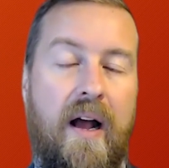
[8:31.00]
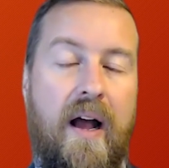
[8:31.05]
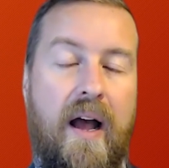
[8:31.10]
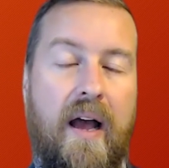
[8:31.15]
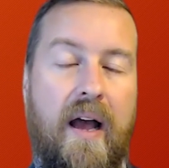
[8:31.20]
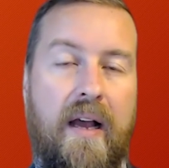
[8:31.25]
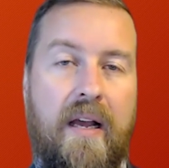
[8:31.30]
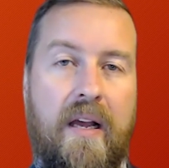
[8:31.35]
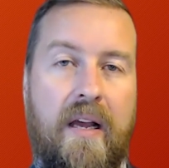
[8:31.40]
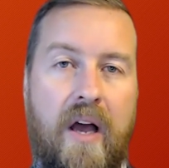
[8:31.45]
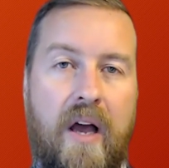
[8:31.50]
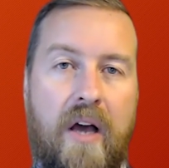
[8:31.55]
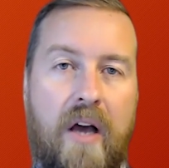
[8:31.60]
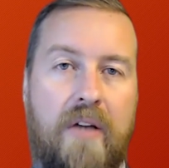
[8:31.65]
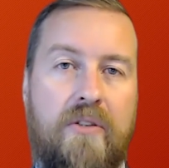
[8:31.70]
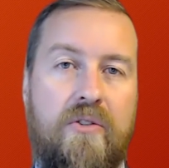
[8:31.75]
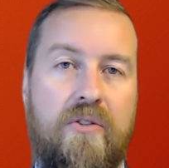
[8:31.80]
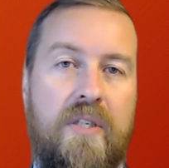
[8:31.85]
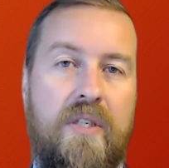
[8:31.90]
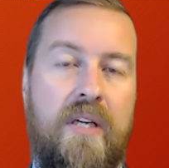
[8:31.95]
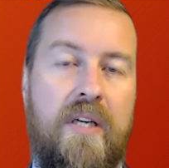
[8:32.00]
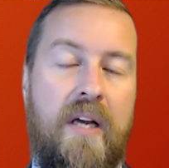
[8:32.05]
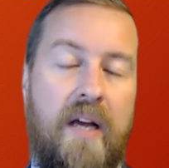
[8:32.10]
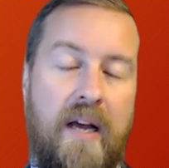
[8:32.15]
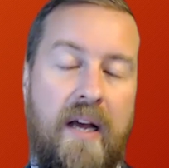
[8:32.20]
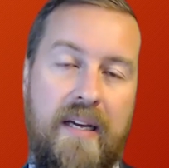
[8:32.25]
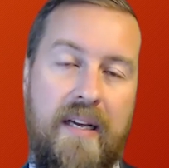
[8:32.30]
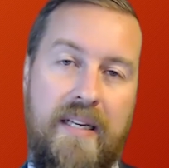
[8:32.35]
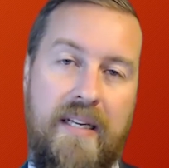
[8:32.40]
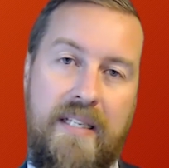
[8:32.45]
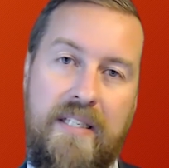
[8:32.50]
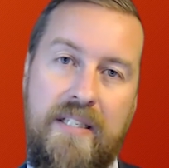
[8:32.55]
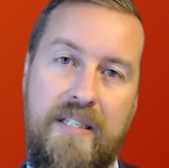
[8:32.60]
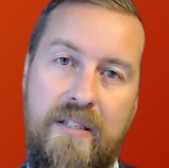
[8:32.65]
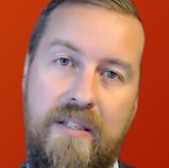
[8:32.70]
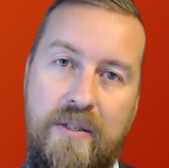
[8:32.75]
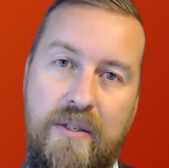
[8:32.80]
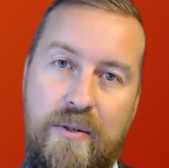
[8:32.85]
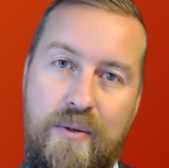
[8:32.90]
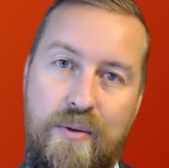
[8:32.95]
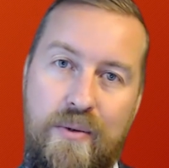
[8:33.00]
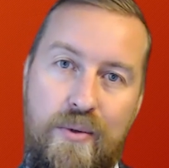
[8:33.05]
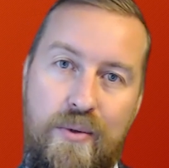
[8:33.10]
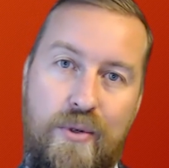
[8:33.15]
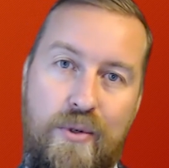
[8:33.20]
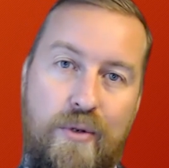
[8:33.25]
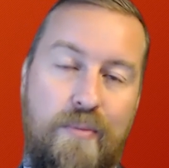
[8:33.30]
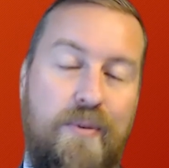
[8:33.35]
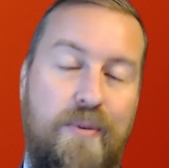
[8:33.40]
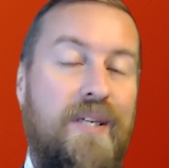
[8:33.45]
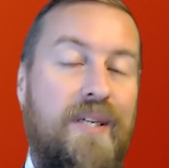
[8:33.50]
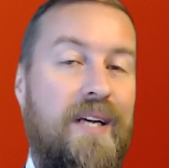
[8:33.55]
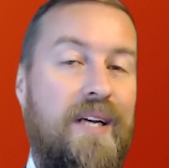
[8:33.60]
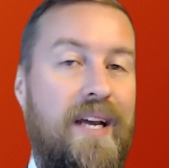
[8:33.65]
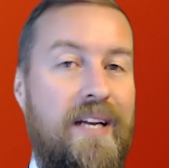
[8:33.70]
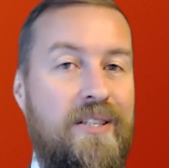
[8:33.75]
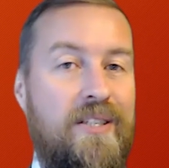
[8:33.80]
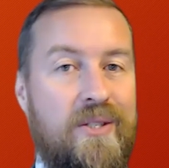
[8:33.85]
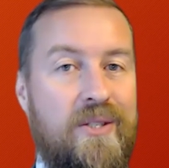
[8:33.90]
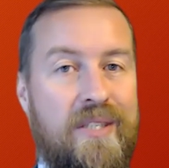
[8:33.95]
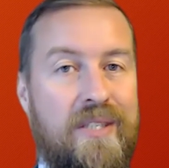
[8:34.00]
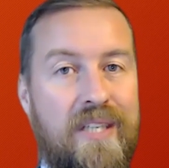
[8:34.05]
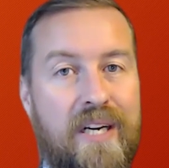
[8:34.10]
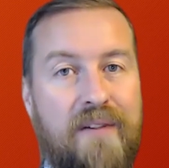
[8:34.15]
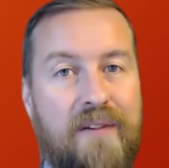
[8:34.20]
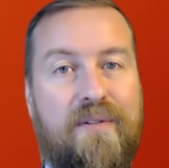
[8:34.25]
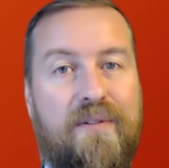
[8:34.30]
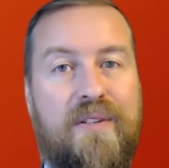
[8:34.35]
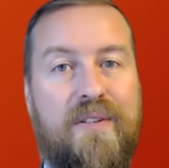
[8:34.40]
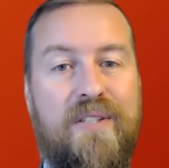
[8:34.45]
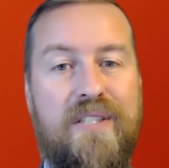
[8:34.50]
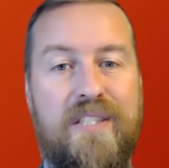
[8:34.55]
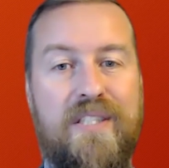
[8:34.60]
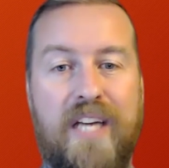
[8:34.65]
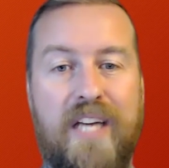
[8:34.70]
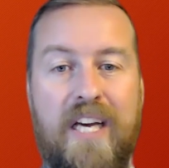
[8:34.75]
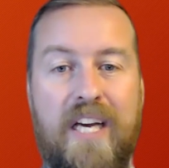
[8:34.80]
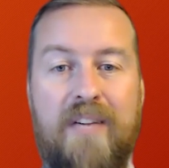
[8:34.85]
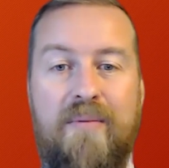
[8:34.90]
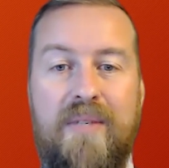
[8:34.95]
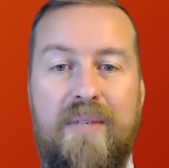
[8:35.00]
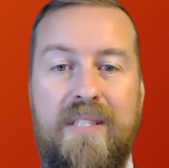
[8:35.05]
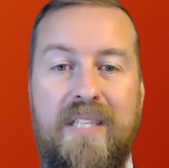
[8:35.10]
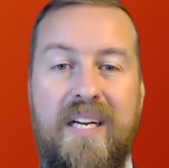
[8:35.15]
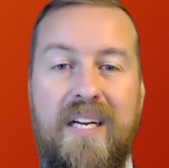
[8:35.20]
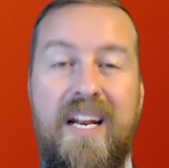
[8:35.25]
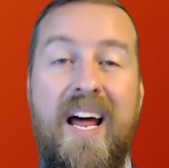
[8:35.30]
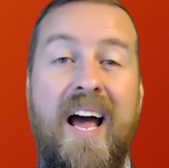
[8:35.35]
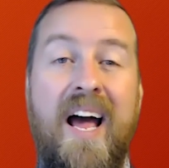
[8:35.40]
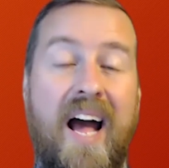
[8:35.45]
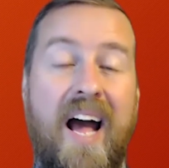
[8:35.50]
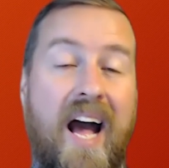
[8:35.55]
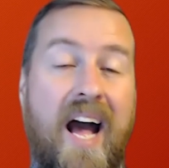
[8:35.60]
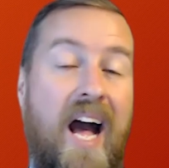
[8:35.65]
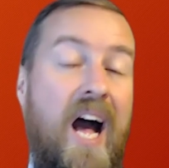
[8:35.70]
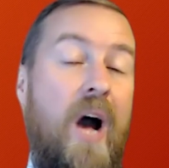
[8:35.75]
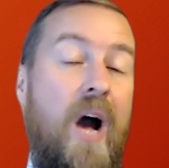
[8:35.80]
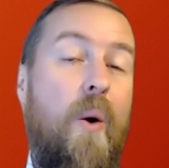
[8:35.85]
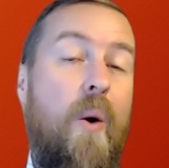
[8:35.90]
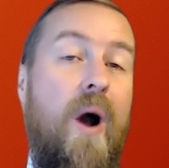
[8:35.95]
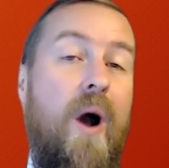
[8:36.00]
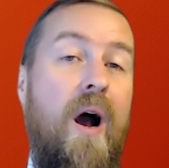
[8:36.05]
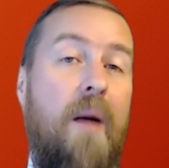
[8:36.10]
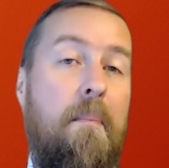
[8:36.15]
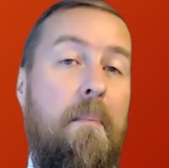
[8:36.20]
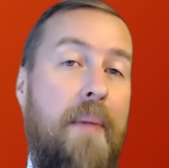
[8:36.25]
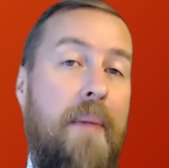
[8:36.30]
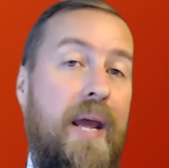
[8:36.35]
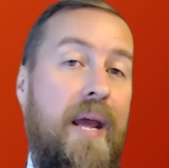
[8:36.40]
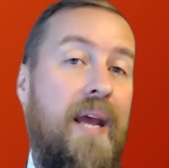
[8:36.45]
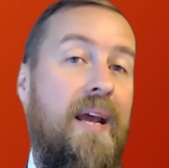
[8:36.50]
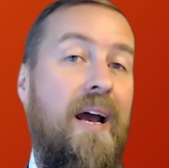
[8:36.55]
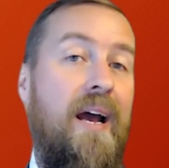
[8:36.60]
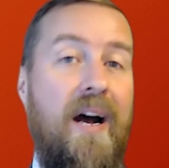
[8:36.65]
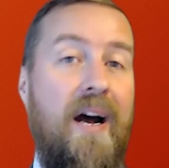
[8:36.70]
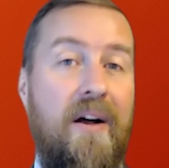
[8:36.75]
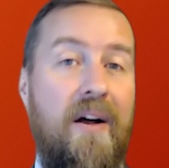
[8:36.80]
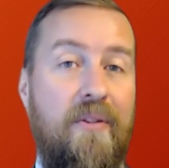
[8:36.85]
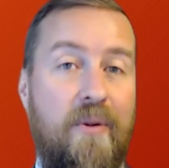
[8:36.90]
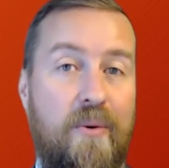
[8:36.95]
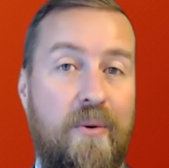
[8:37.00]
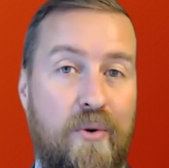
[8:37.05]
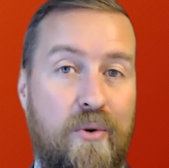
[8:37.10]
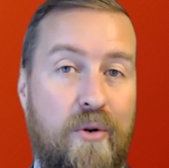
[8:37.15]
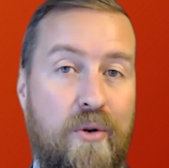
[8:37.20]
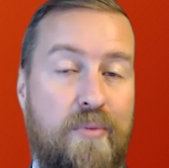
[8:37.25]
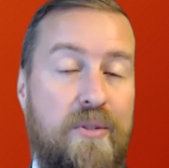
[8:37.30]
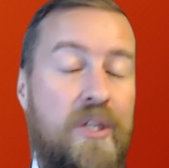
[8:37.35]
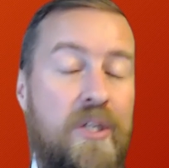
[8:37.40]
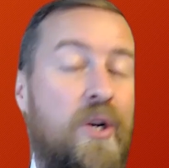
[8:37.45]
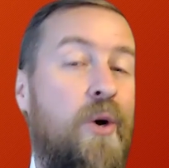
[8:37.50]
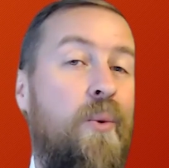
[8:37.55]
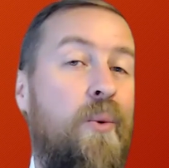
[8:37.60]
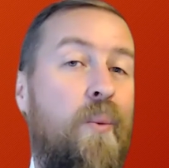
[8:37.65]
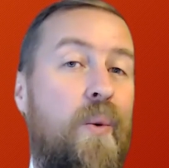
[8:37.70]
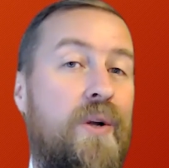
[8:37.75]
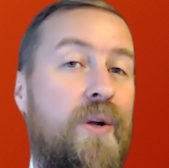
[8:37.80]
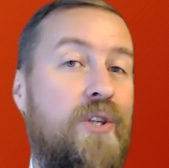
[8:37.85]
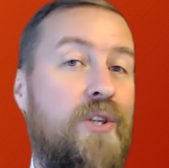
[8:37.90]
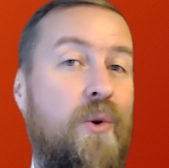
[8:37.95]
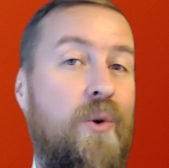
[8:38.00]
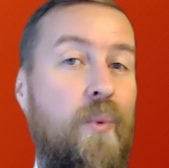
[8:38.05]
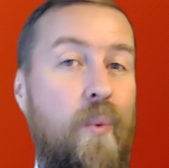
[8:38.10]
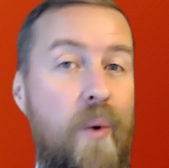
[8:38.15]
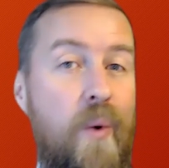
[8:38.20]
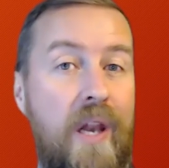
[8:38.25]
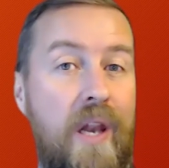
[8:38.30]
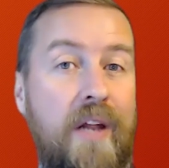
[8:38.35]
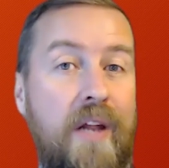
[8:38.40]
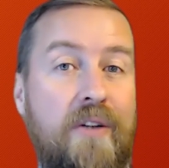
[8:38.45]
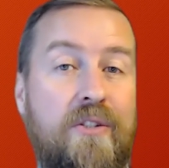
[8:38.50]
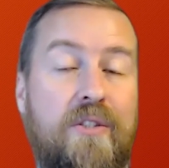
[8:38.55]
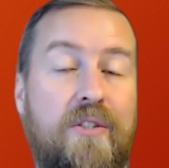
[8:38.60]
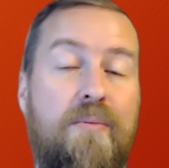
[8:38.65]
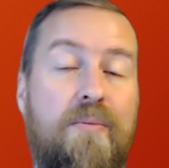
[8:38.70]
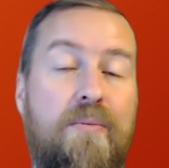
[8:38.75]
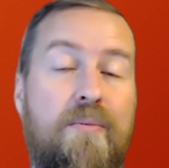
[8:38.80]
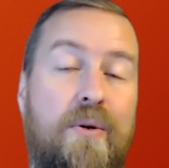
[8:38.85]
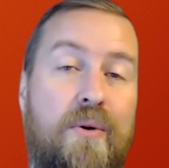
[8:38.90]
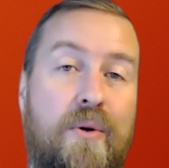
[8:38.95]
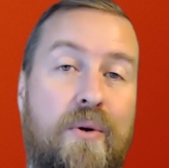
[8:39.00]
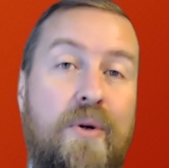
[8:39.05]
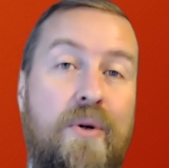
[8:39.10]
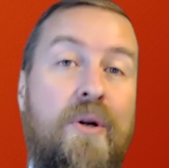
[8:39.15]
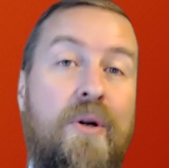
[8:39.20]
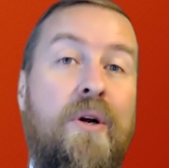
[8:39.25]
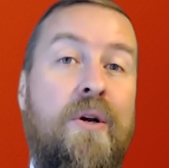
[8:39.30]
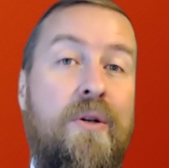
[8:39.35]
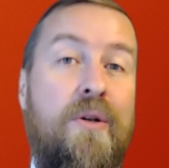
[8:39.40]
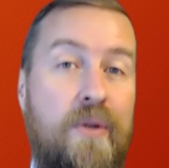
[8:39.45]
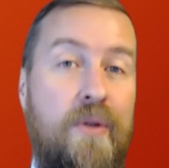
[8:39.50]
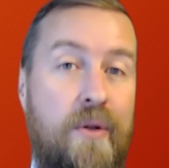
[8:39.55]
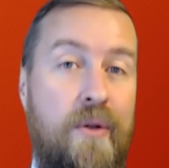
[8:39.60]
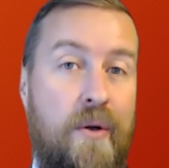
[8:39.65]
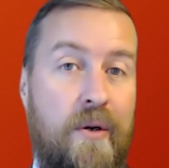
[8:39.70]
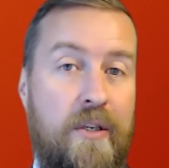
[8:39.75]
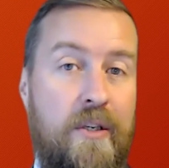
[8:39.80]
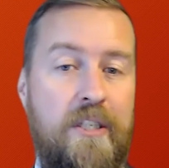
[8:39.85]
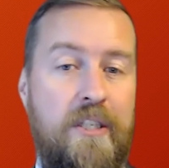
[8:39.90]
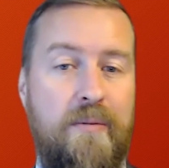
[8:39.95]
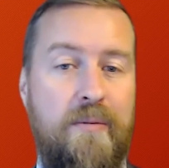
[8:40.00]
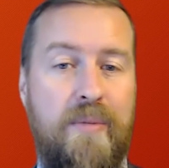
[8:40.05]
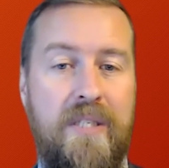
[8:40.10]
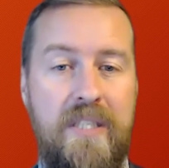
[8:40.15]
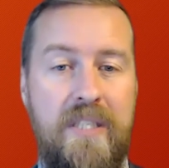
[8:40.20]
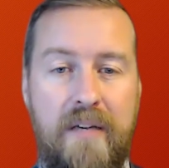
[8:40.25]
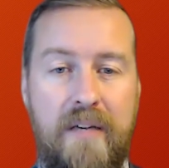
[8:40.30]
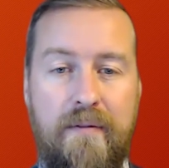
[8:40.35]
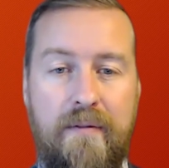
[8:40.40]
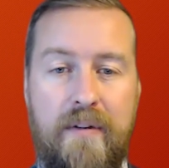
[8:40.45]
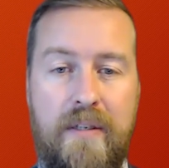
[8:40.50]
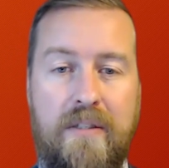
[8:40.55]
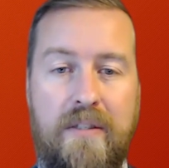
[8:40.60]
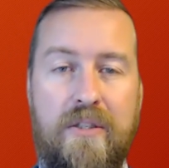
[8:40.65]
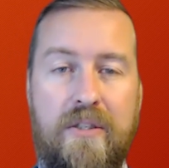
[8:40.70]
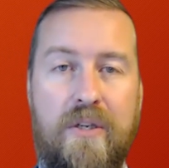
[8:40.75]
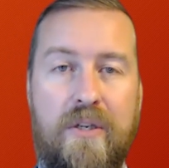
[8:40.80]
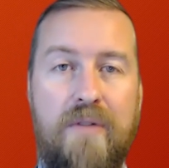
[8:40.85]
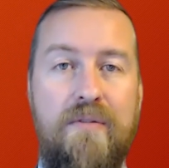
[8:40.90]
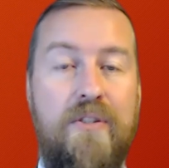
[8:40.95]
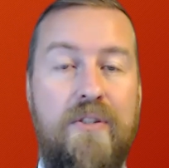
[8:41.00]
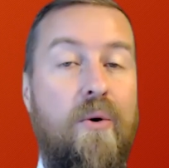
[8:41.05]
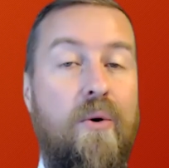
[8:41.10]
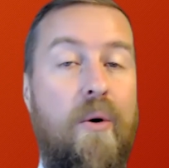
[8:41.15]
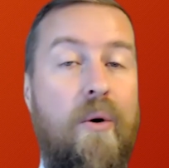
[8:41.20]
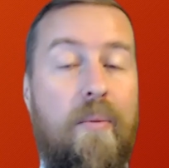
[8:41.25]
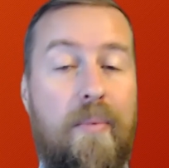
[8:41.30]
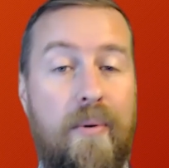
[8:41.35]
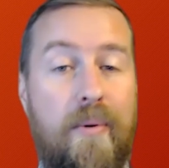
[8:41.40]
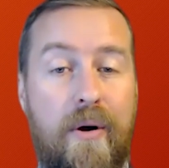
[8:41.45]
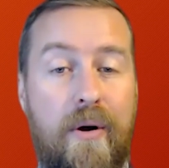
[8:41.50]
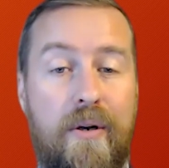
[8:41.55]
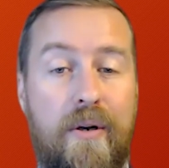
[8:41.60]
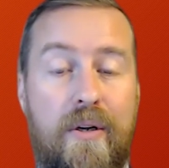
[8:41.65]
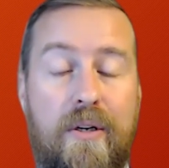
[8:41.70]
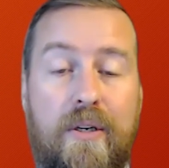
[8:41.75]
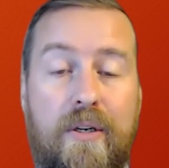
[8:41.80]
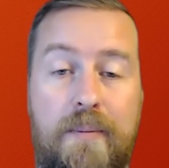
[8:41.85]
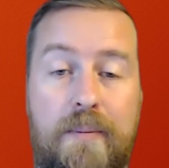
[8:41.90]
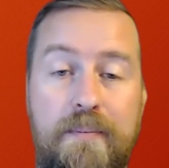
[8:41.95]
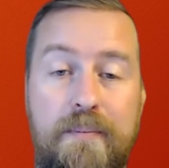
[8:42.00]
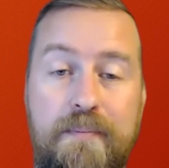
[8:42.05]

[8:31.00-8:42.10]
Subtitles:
A country is grouped into different segments, and how big are the groups which are willing to procure your specific service or product.